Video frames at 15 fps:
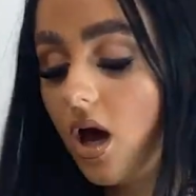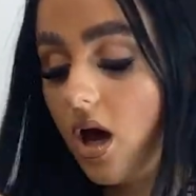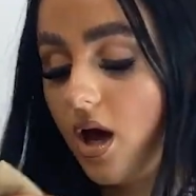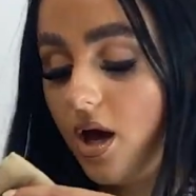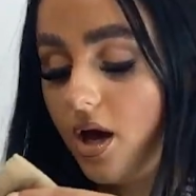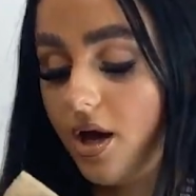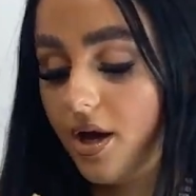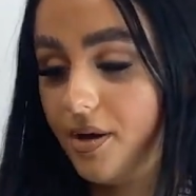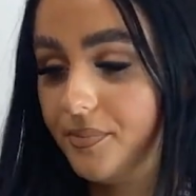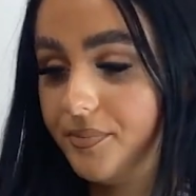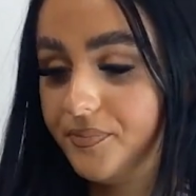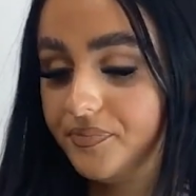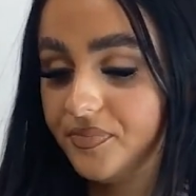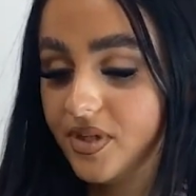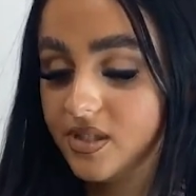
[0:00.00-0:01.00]

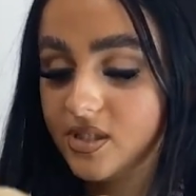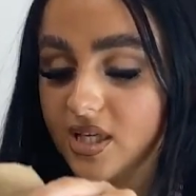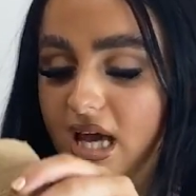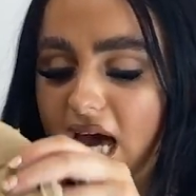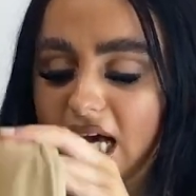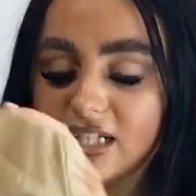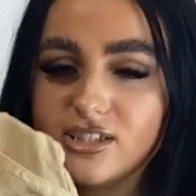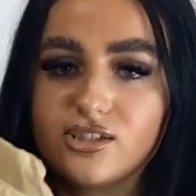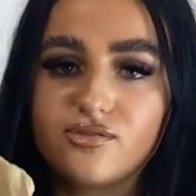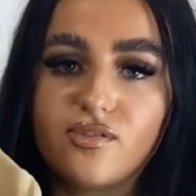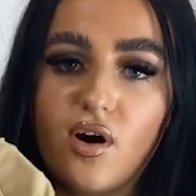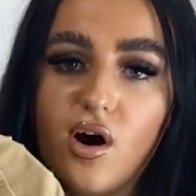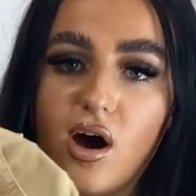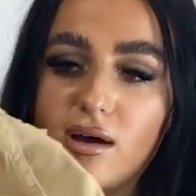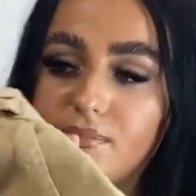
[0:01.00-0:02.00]
Um, so yeah, I just
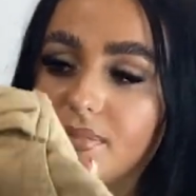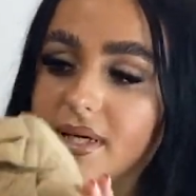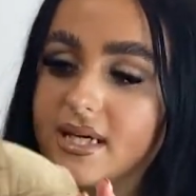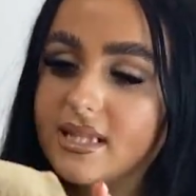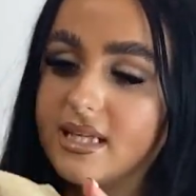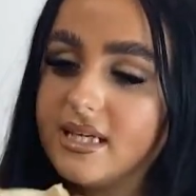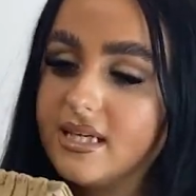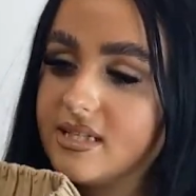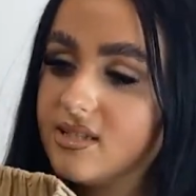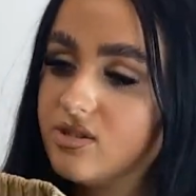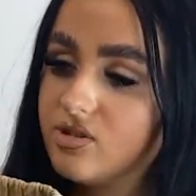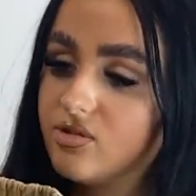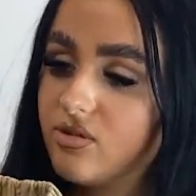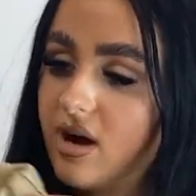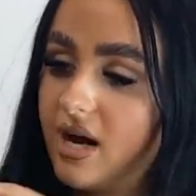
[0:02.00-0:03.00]
thought I'd pick these
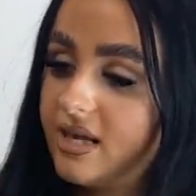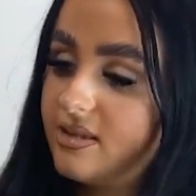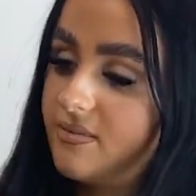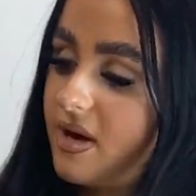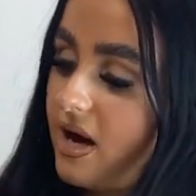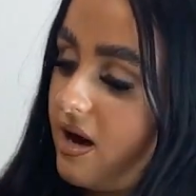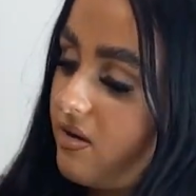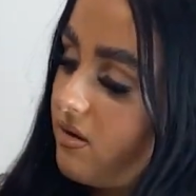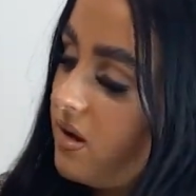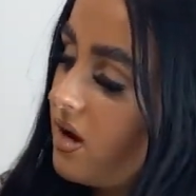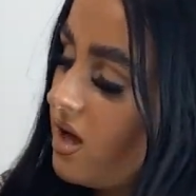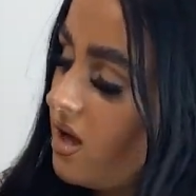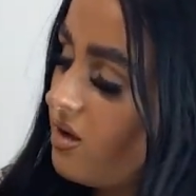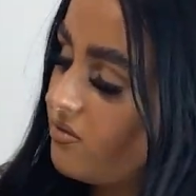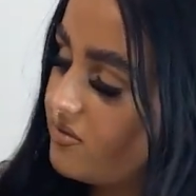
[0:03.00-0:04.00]
and try them out.
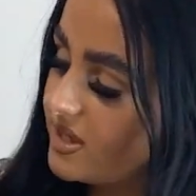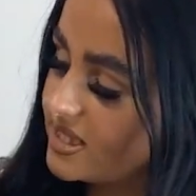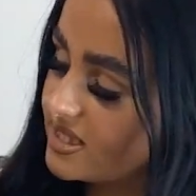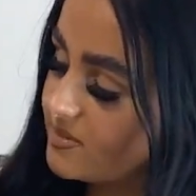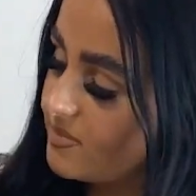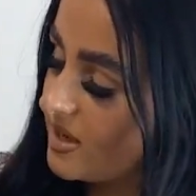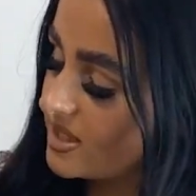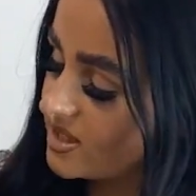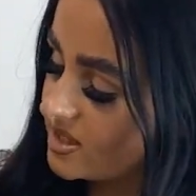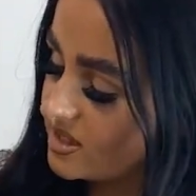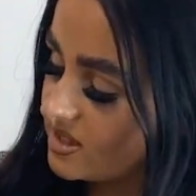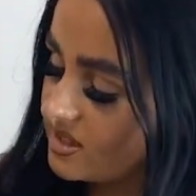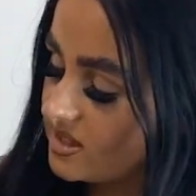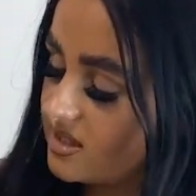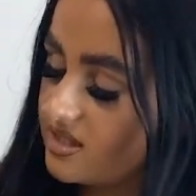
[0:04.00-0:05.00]
First impressions
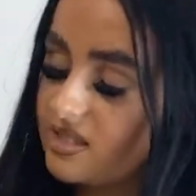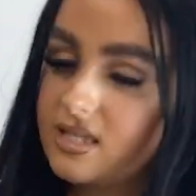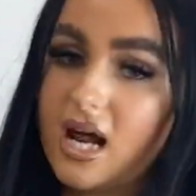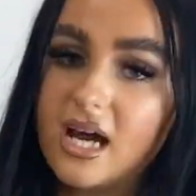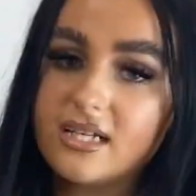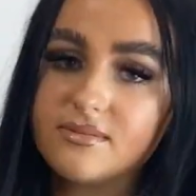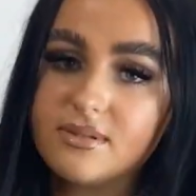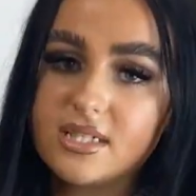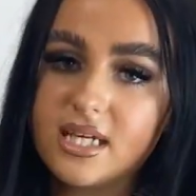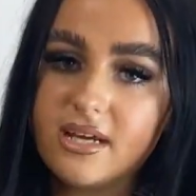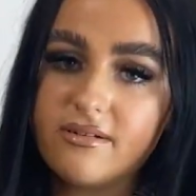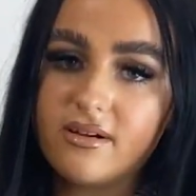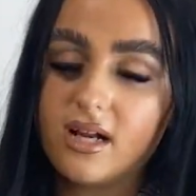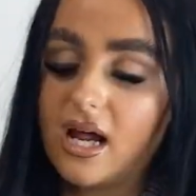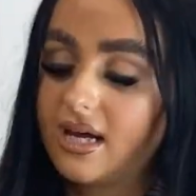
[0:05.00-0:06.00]
is it's a nice
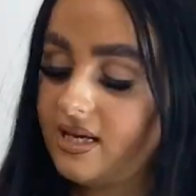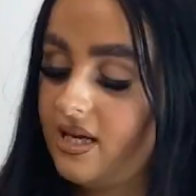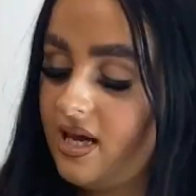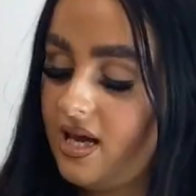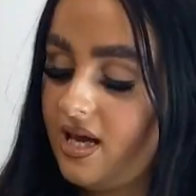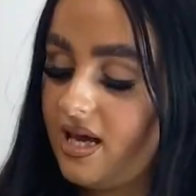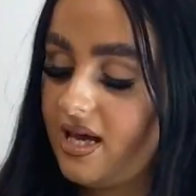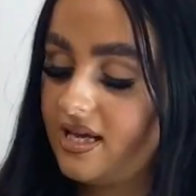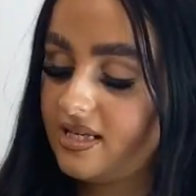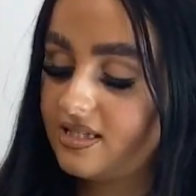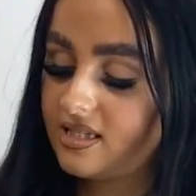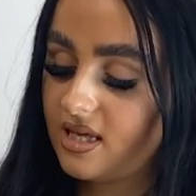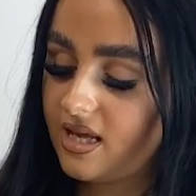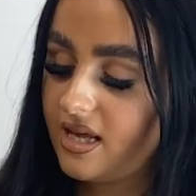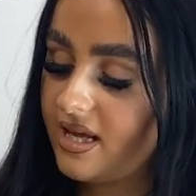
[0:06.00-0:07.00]
material. Like
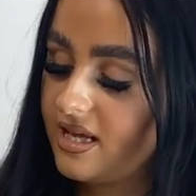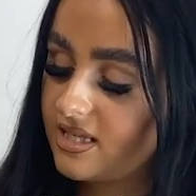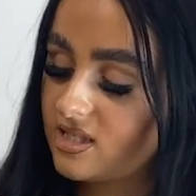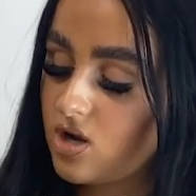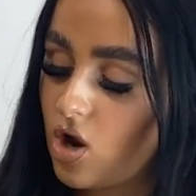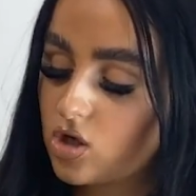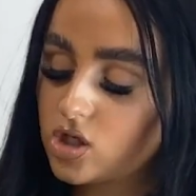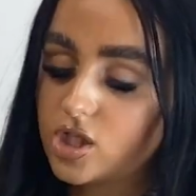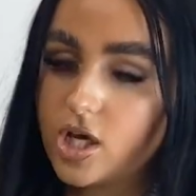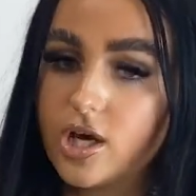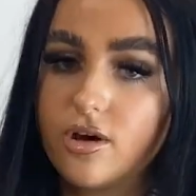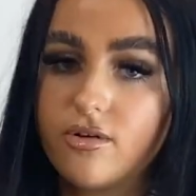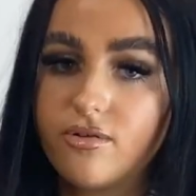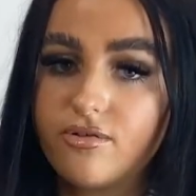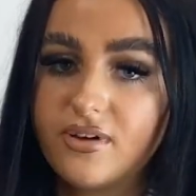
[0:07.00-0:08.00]
it's it's not
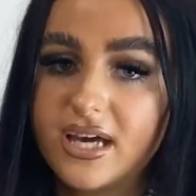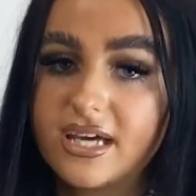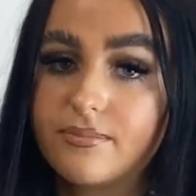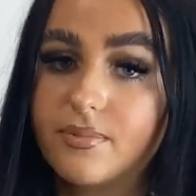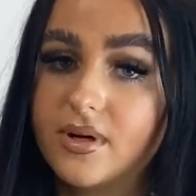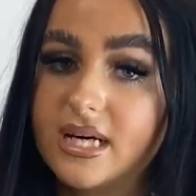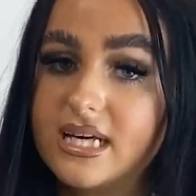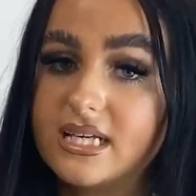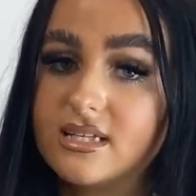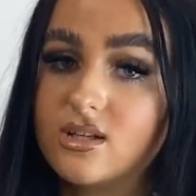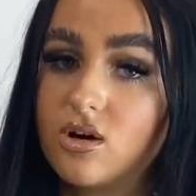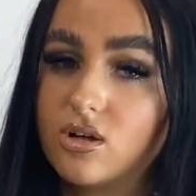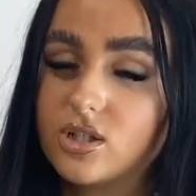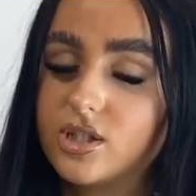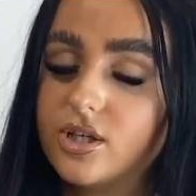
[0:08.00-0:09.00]
too thick but it's
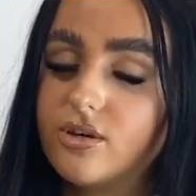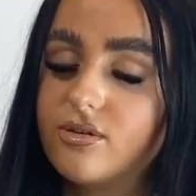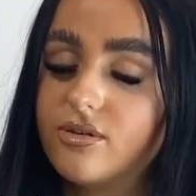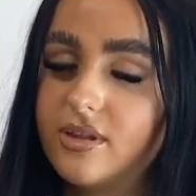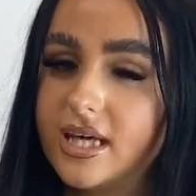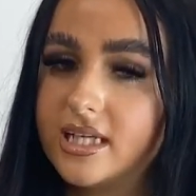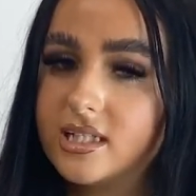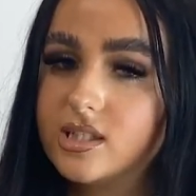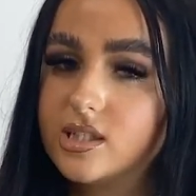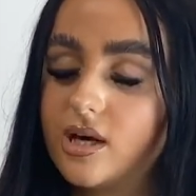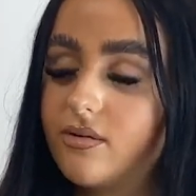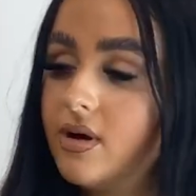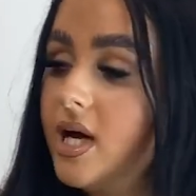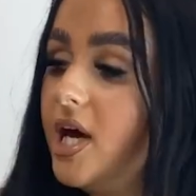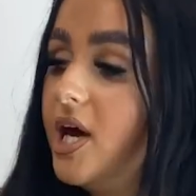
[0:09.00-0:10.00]
not too thin
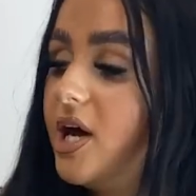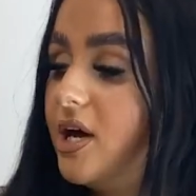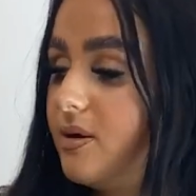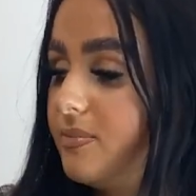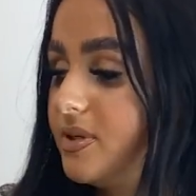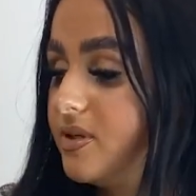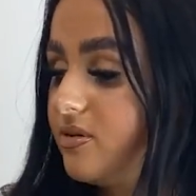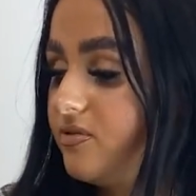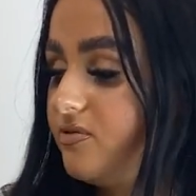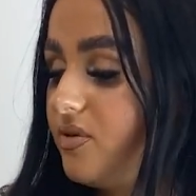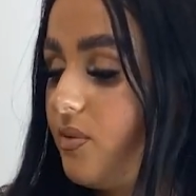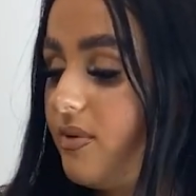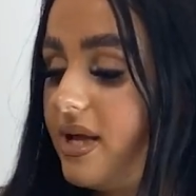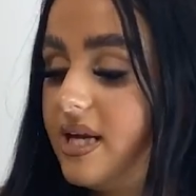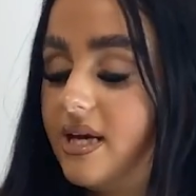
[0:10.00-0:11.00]
so it'll be good for
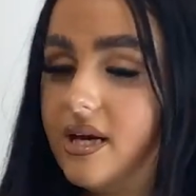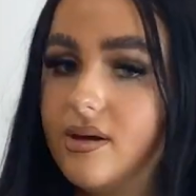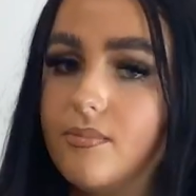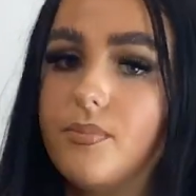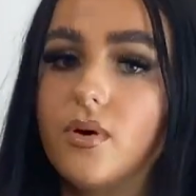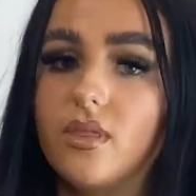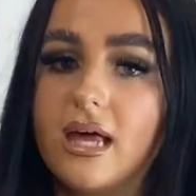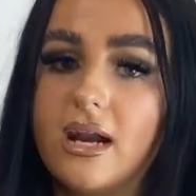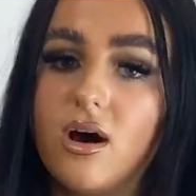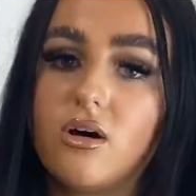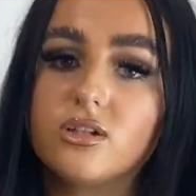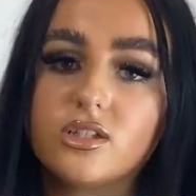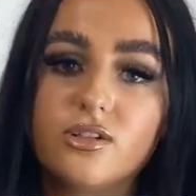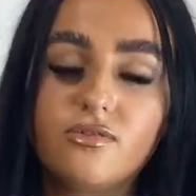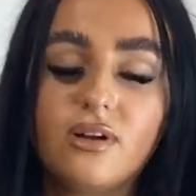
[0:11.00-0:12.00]
winter but then
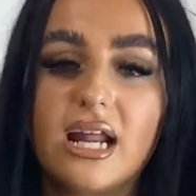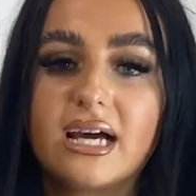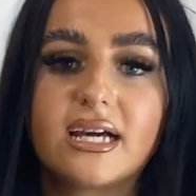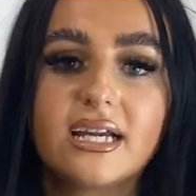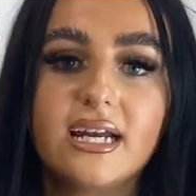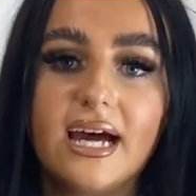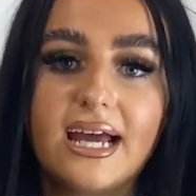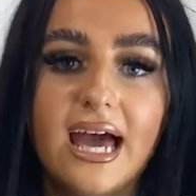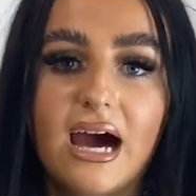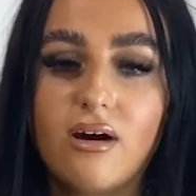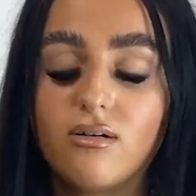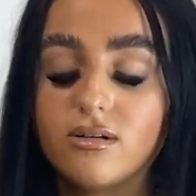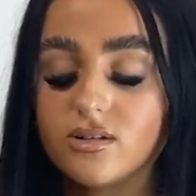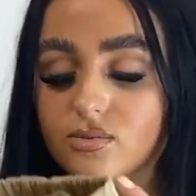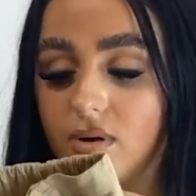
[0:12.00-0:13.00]
also for like a night out as